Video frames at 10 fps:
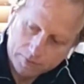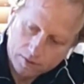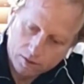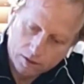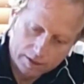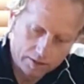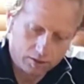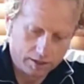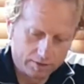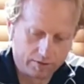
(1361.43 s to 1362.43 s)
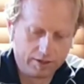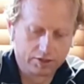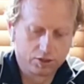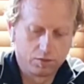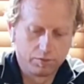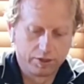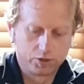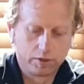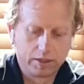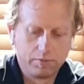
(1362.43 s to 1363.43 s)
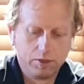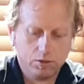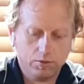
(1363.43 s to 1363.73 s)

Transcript: I had this on with a 20mm,